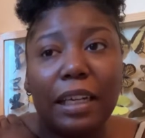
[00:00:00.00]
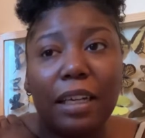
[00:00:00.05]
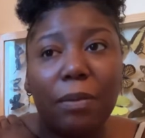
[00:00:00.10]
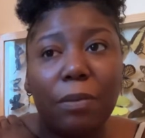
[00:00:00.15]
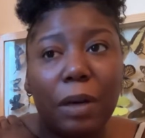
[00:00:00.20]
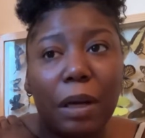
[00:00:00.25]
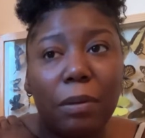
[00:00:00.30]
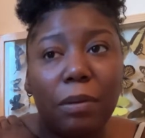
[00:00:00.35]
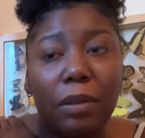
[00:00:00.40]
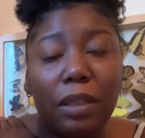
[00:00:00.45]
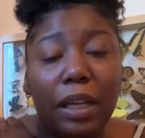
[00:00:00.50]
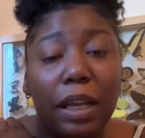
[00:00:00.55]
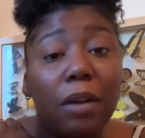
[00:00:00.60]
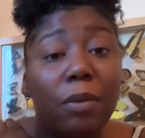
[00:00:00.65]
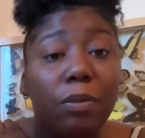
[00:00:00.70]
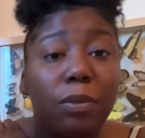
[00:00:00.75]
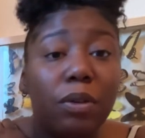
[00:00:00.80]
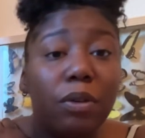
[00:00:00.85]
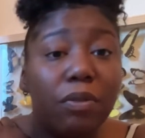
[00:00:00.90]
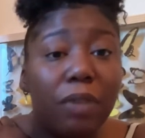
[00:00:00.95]
It probably
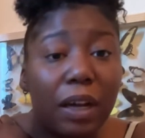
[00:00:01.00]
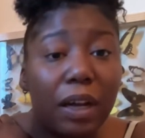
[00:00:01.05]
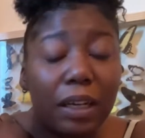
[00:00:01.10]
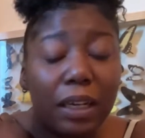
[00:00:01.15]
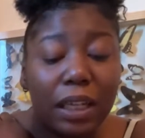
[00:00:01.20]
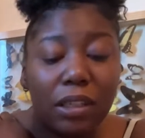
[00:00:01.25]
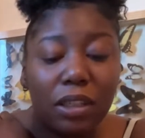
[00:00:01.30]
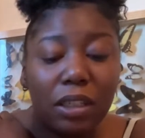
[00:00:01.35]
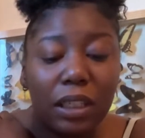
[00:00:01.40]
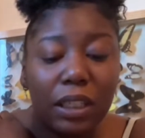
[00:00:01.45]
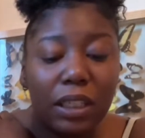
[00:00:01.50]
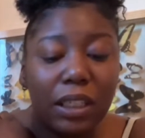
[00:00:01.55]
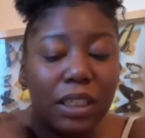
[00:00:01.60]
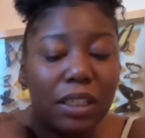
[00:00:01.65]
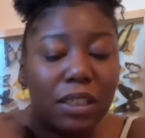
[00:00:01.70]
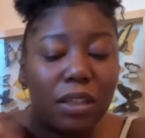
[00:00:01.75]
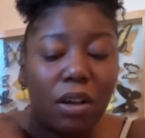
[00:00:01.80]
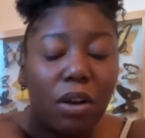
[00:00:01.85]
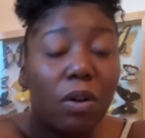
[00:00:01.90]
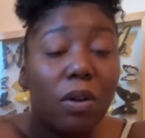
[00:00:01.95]
helped you financially,
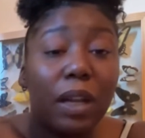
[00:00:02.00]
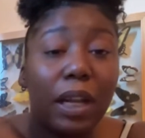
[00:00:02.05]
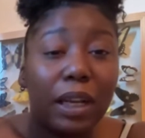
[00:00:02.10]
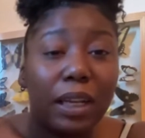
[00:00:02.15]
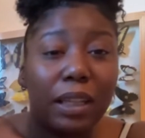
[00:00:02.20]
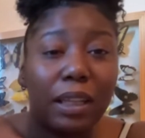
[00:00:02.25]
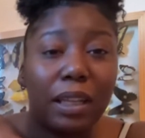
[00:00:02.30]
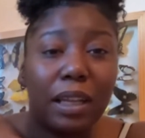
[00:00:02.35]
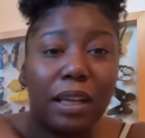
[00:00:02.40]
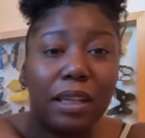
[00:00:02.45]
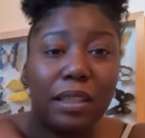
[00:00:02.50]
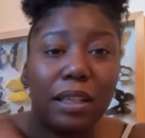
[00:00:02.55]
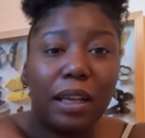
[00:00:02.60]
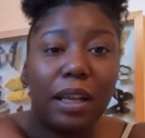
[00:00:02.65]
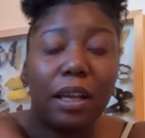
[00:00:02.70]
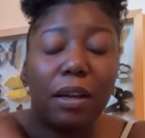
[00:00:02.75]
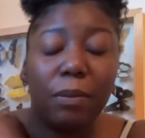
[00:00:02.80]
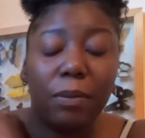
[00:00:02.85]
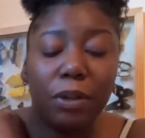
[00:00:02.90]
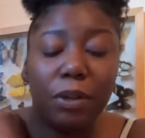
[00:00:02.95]
just a whole lot of things that
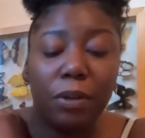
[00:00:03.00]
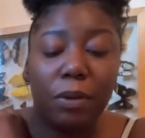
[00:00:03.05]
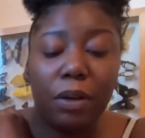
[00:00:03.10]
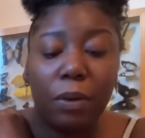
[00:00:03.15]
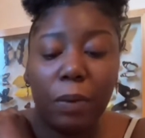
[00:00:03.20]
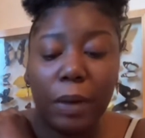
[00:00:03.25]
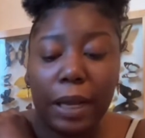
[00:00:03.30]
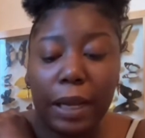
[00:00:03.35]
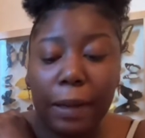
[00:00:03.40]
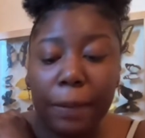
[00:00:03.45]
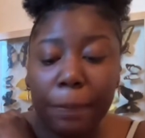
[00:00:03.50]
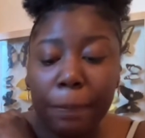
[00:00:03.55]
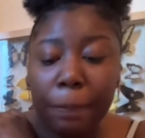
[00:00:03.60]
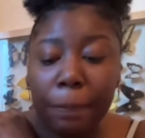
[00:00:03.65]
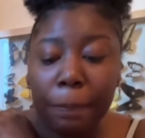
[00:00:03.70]
helped you in a way.